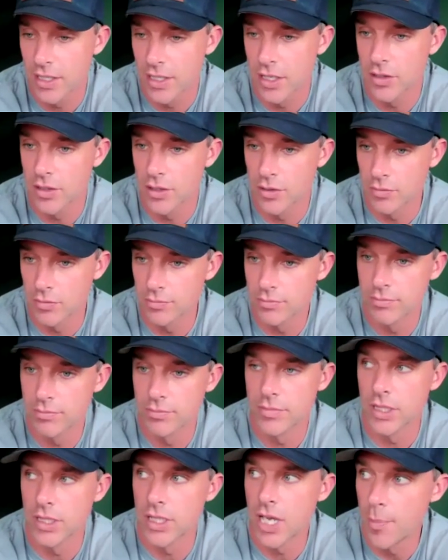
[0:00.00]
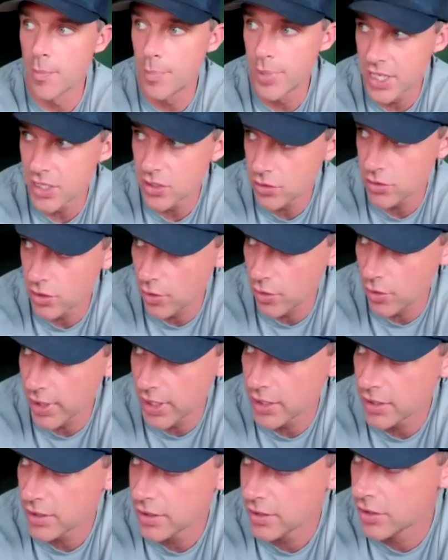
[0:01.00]
the, mm. the, the company's
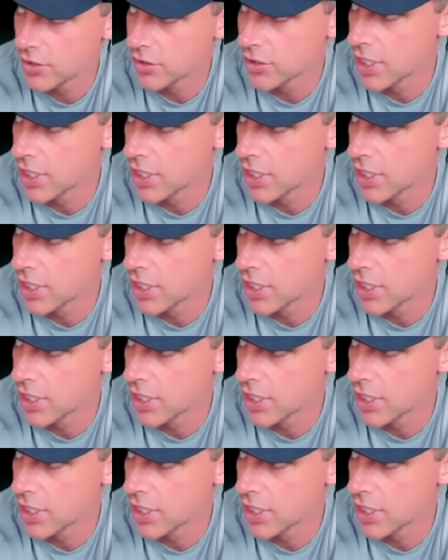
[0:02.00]
growing. There's a